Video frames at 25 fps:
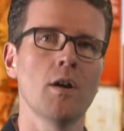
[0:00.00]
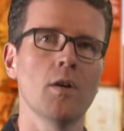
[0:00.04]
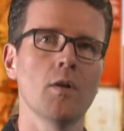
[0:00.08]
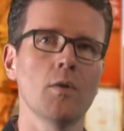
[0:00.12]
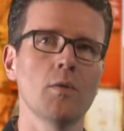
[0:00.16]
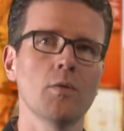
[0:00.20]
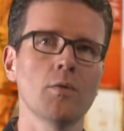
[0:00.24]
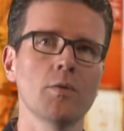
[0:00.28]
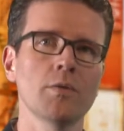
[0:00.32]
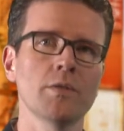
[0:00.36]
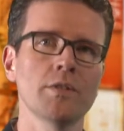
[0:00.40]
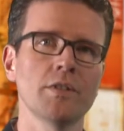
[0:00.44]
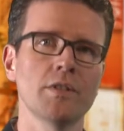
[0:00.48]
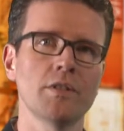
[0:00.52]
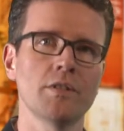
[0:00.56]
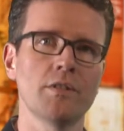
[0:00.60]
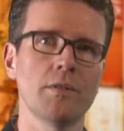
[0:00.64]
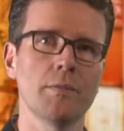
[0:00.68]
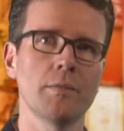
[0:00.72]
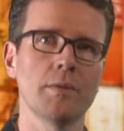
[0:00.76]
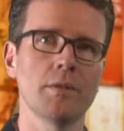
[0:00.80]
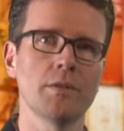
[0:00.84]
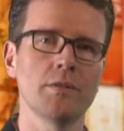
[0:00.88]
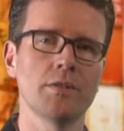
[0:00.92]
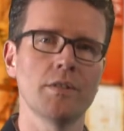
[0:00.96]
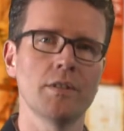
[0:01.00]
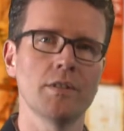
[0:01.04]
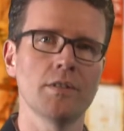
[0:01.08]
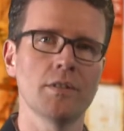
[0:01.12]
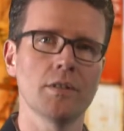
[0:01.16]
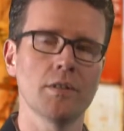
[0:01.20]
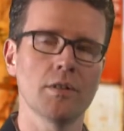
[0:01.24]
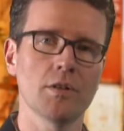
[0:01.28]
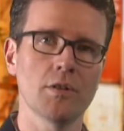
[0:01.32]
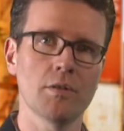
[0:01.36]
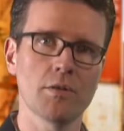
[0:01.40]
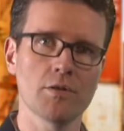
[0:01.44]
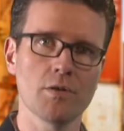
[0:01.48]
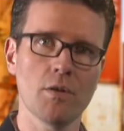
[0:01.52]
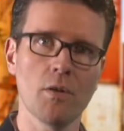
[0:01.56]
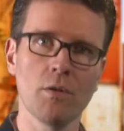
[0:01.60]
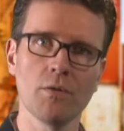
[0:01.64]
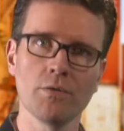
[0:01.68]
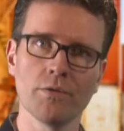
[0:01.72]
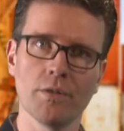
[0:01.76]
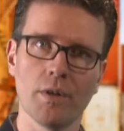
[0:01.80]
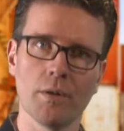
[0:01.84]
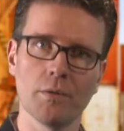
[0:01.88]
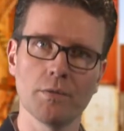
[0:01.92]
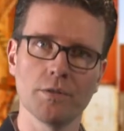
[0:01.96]
or distributes it across
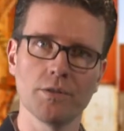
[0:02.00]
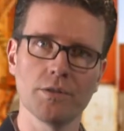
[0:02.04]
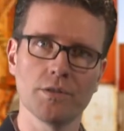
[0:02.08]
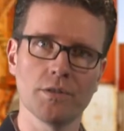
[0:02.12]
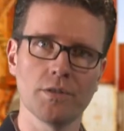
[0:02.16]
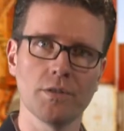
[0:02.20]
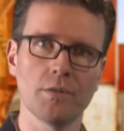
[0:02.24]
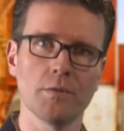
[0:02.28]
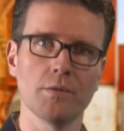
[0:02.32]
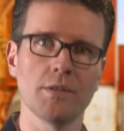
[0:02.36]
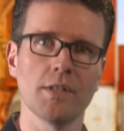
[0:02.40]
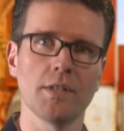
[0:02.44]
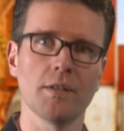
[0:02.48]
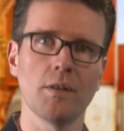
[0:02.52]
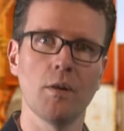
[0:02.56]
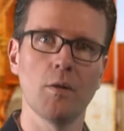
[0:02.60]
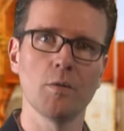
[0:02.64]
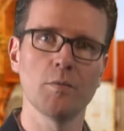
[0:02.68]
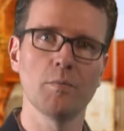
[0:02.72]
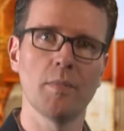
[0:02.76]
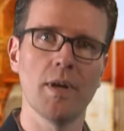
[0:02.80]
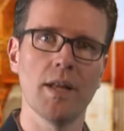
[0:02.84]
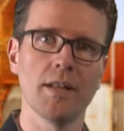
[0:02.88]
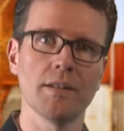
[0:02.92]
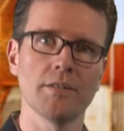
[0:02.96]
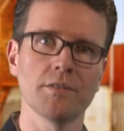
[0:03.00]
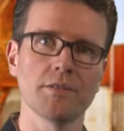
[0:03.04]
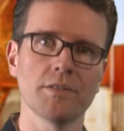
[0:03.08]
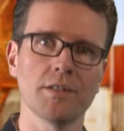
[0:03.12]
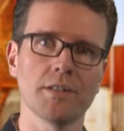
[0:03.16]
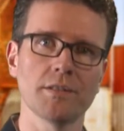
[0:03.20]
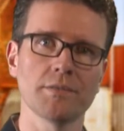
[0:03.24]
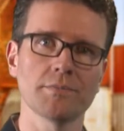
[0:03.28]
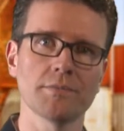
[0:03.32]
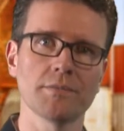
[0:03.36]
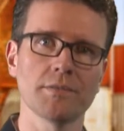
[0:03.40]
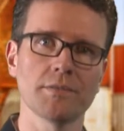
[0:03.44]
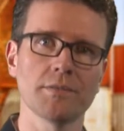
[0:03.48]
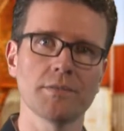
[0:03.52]
all nodes using load balancing.